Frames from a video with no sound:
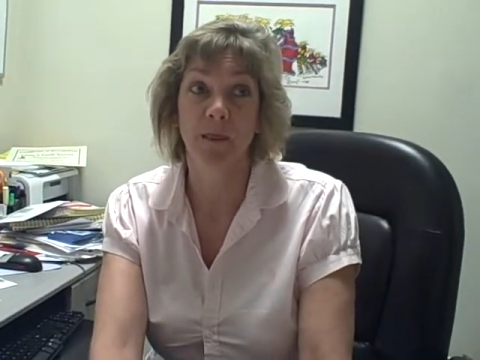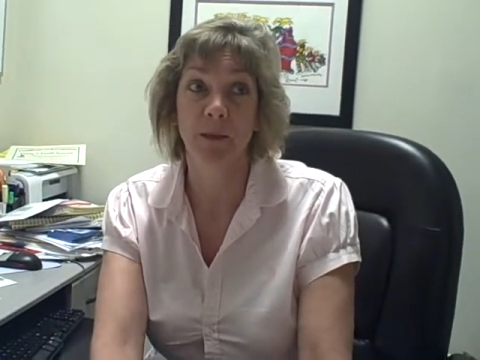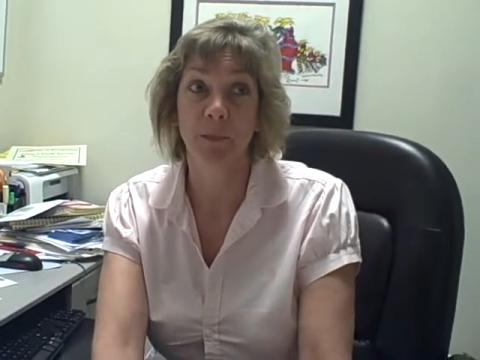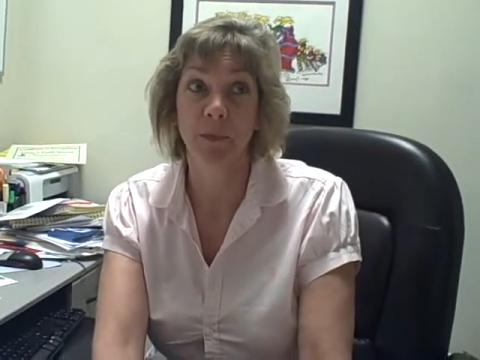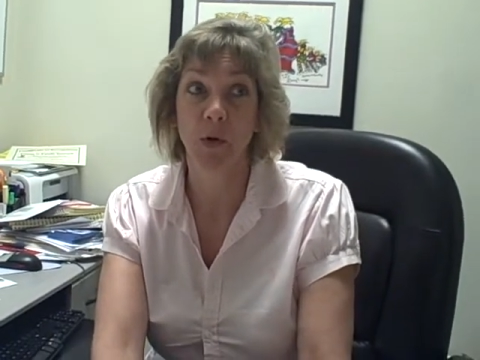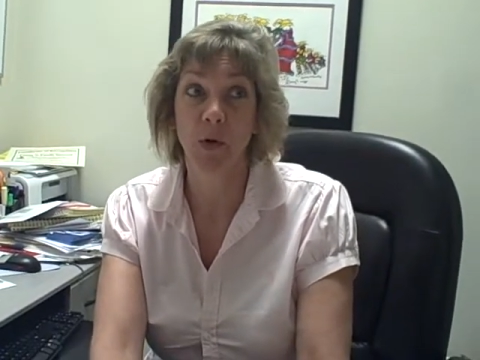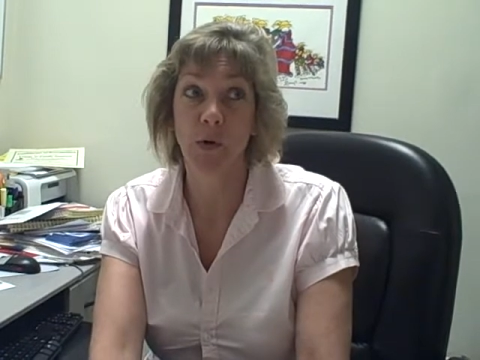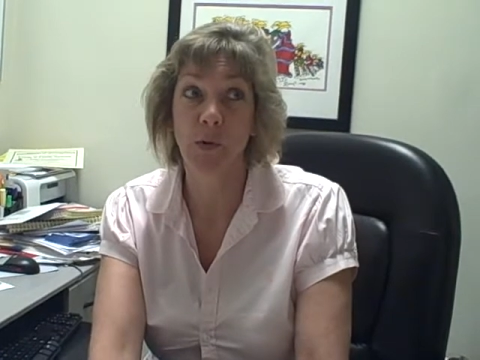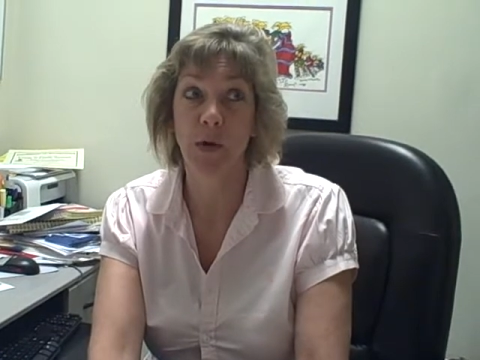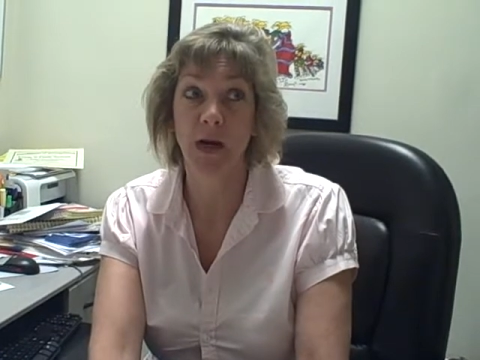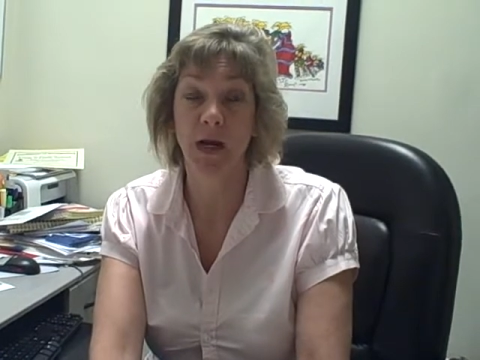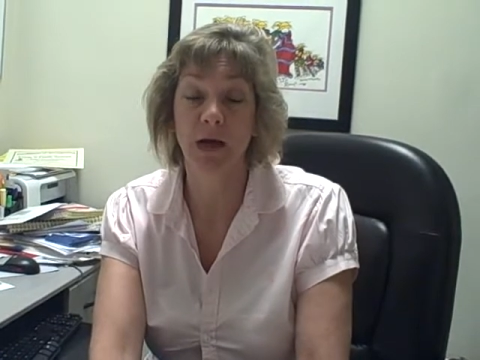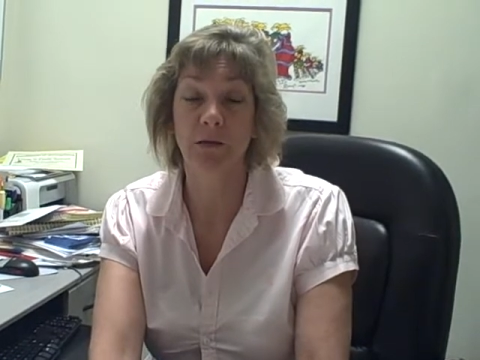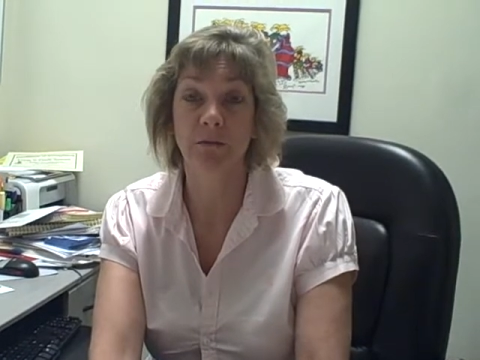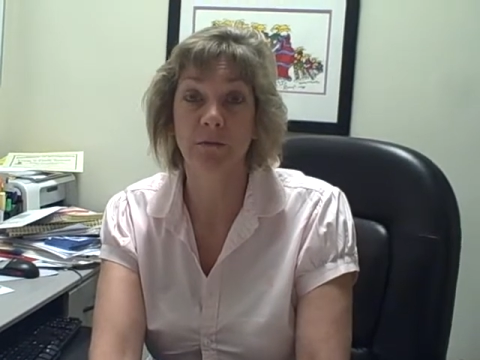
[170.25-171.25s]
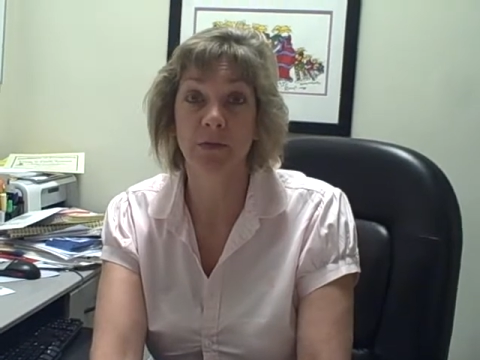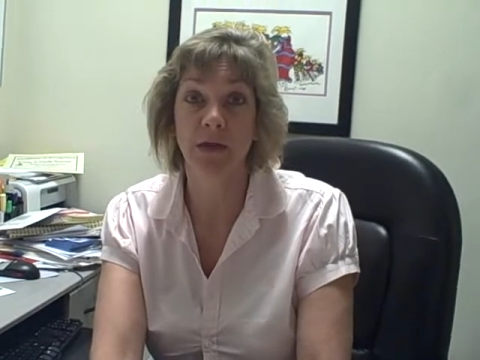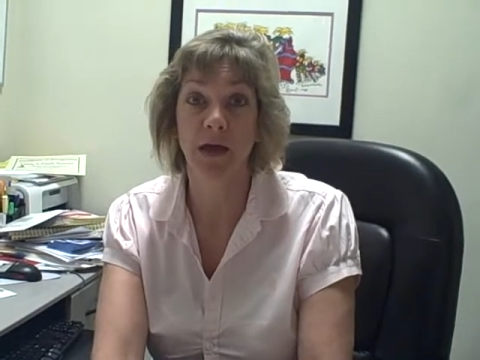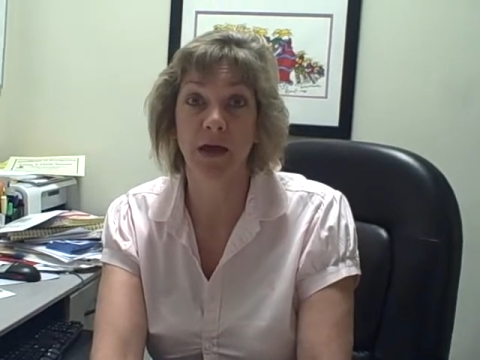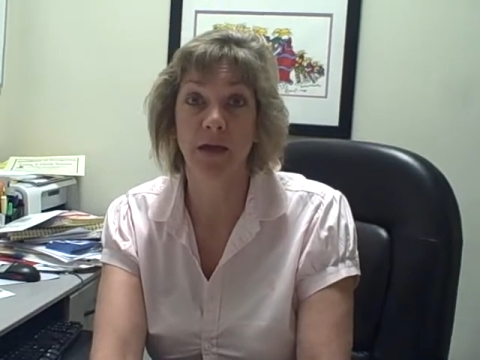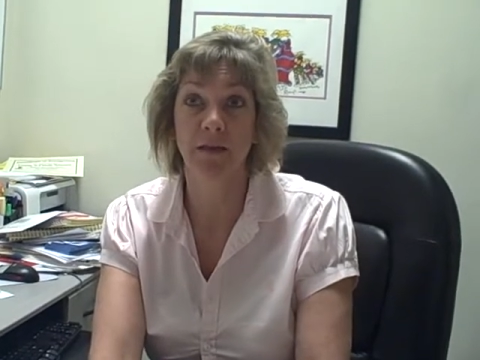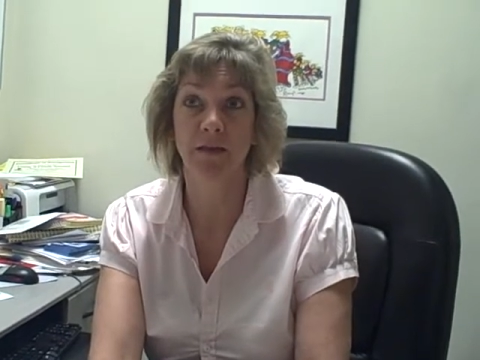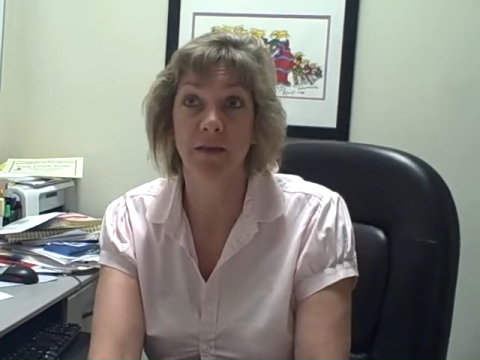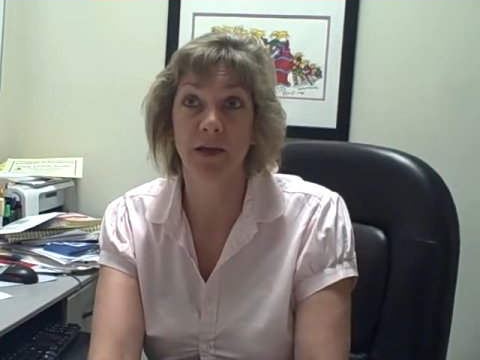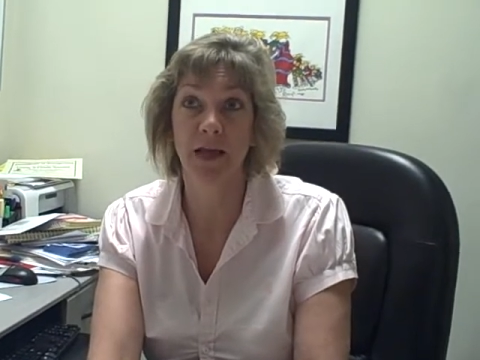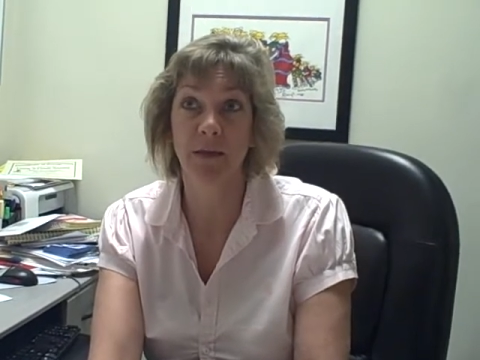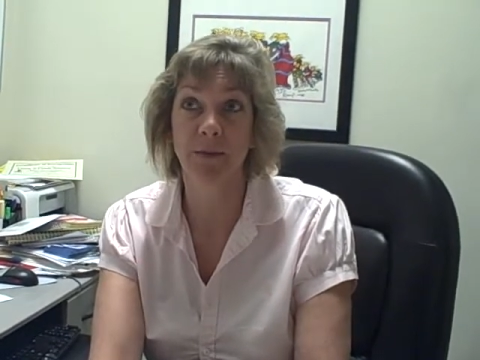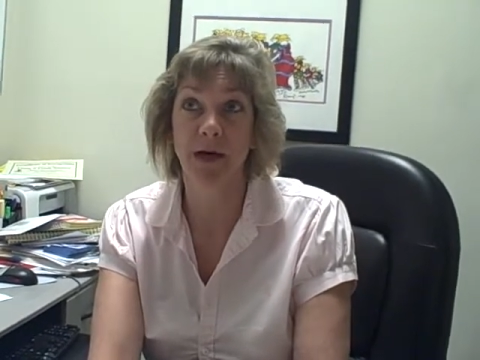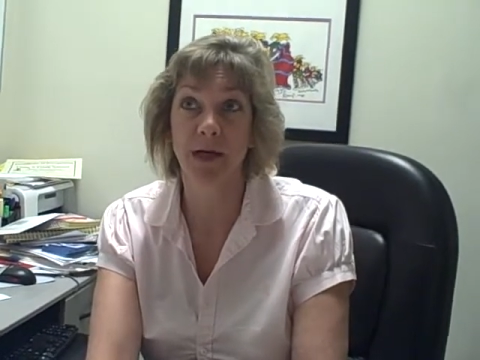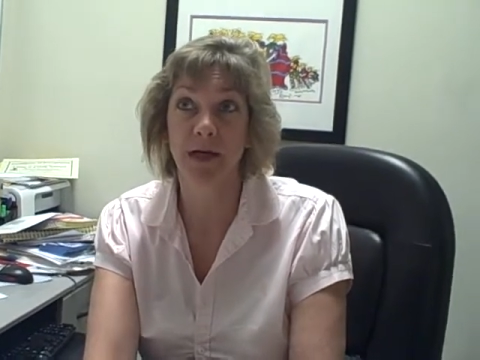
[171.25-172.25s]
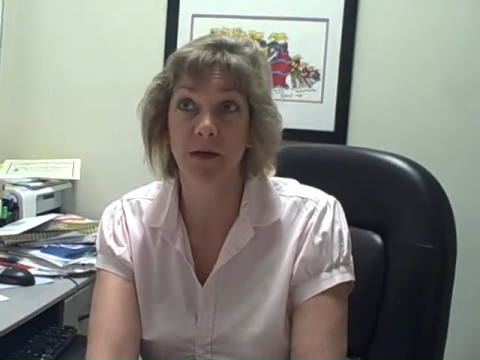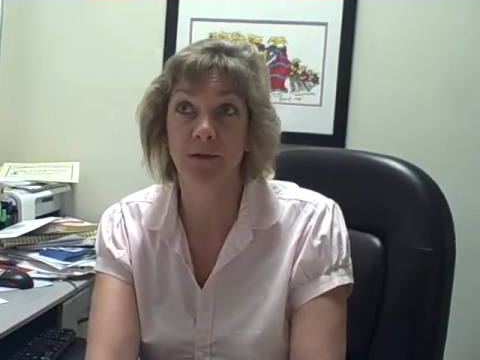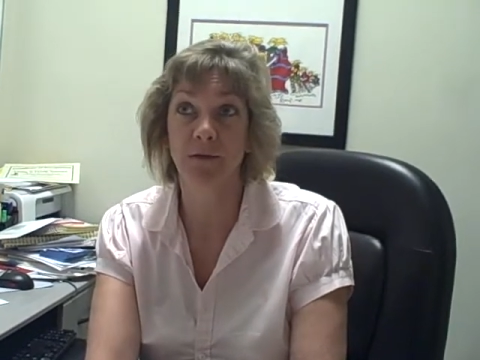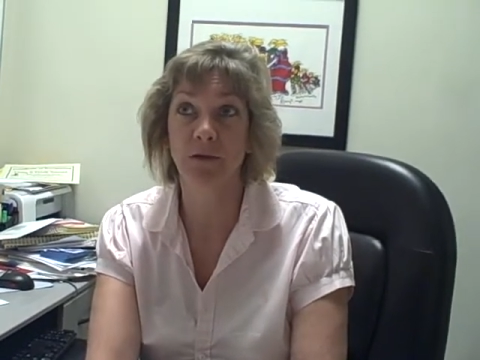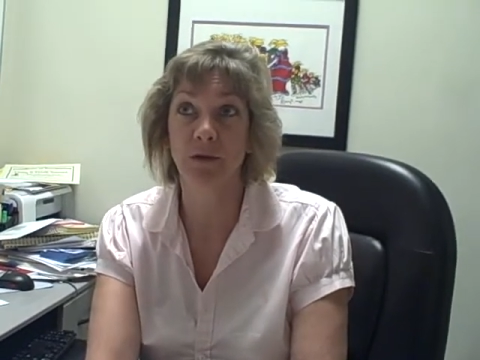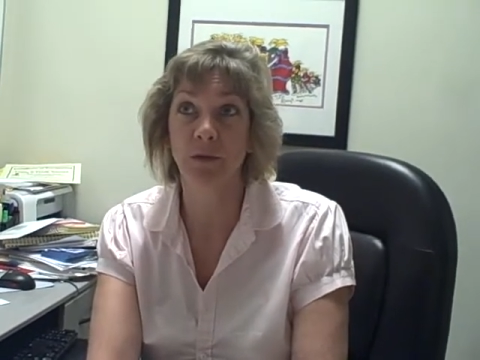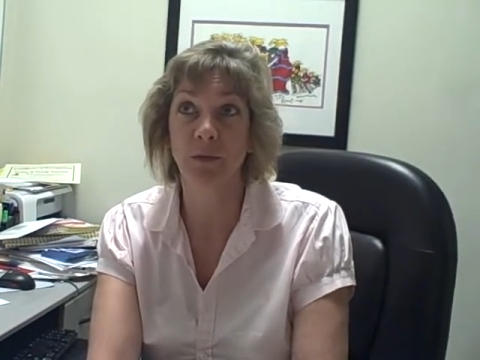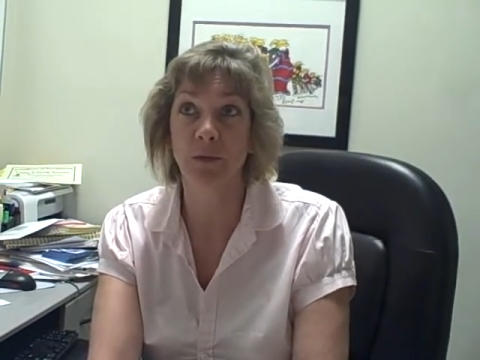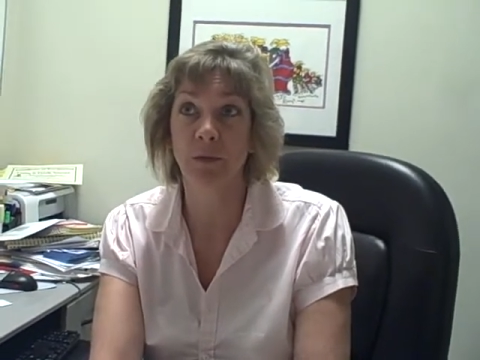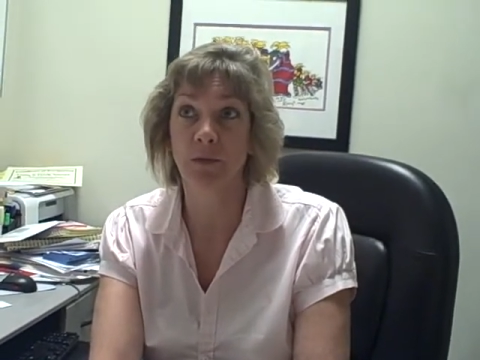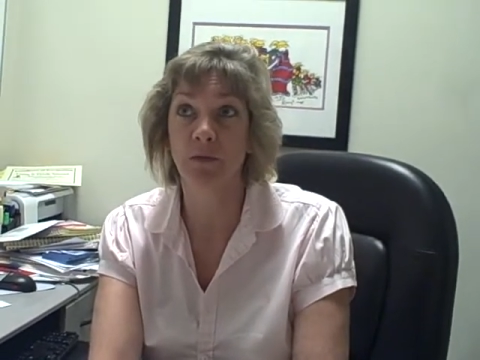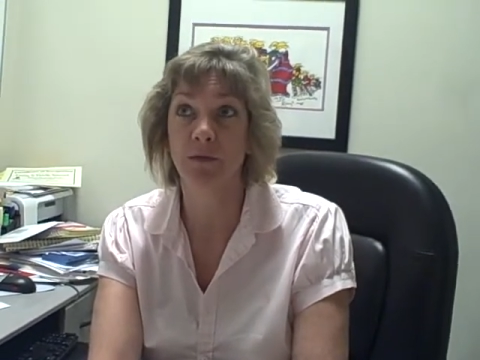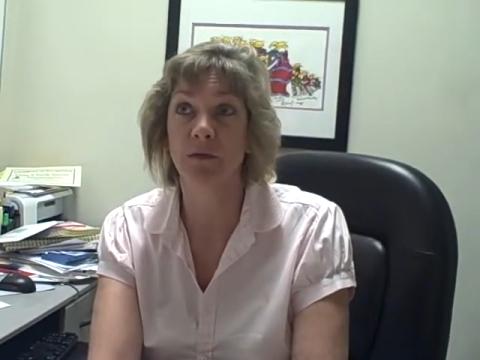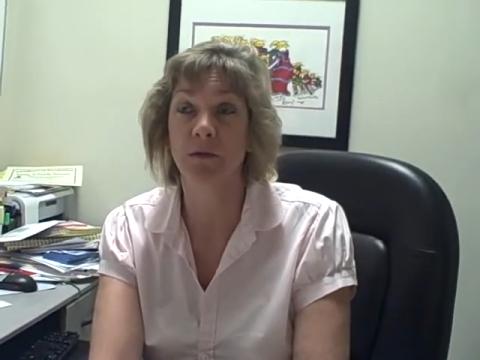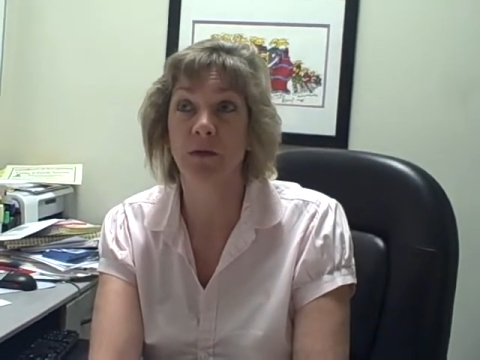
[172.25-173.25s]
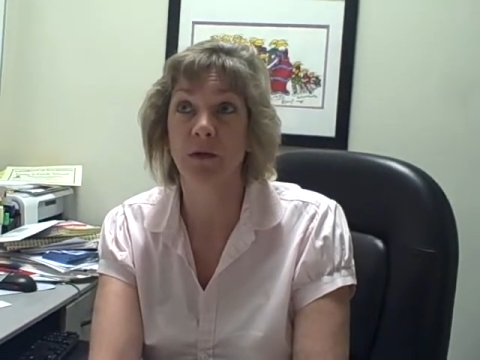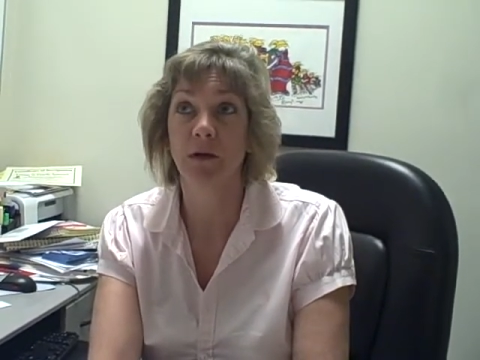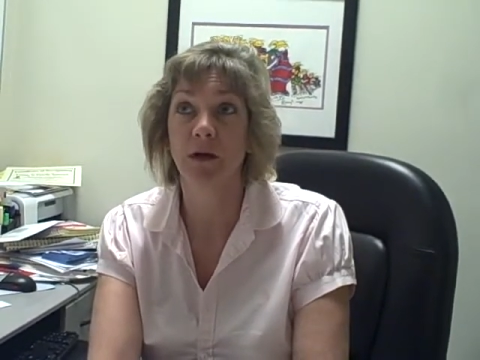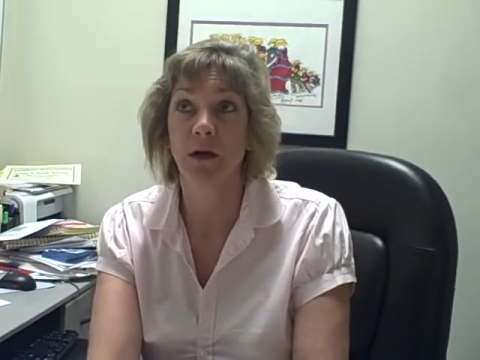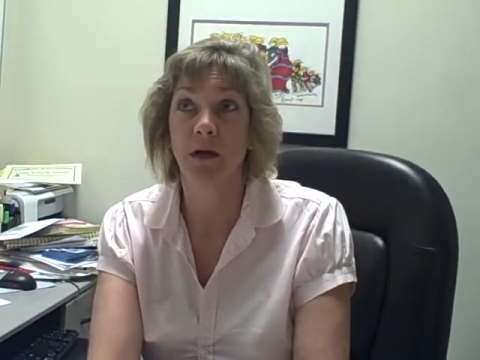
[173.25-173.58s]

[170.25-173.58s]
The program that the MIS students